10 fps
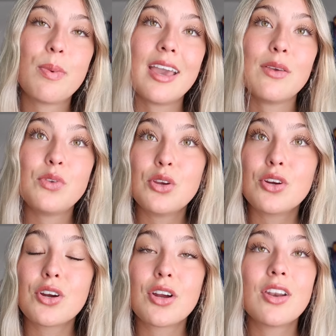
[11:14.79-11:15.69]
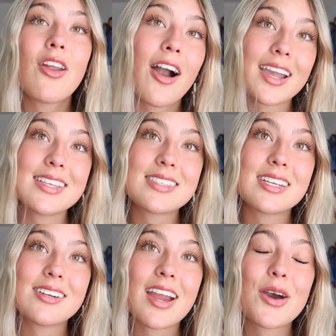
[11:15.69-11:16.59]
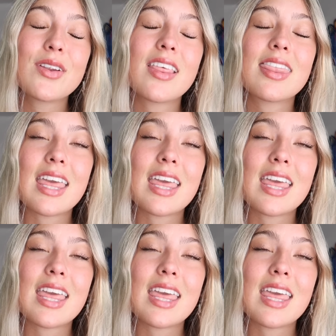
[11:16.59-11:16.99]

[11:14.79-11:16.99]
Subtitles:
But if you're not gonna stick around,